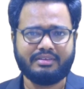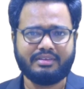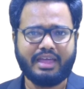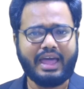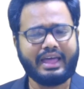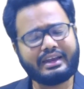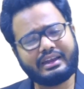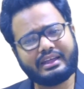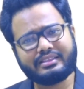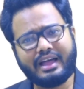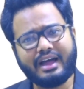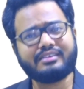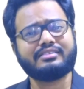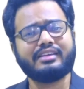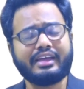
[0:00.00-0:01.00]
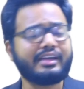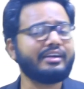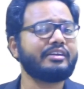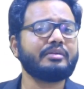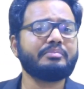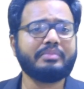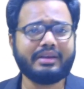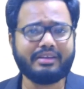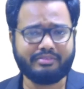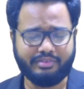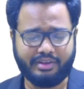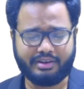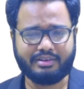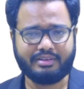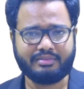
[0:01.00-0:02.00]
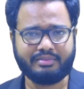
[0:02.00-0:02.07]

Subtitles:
And that's like a ripple effect.